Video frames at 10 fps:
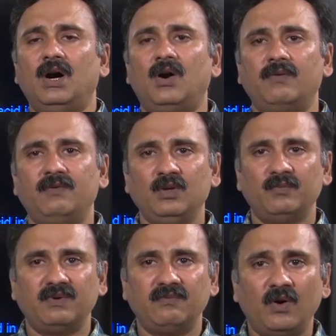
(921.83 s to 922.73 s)
or when
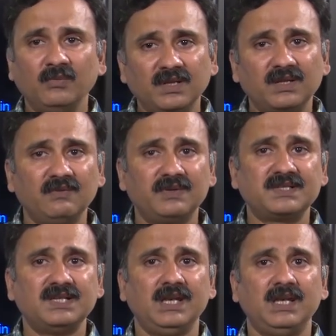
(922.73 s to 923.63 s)
you perform the silver
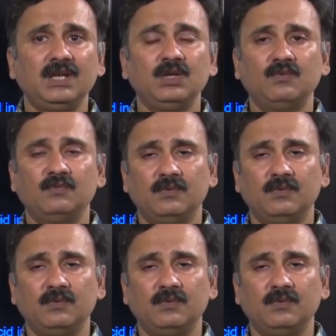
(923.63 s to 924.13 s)
staining,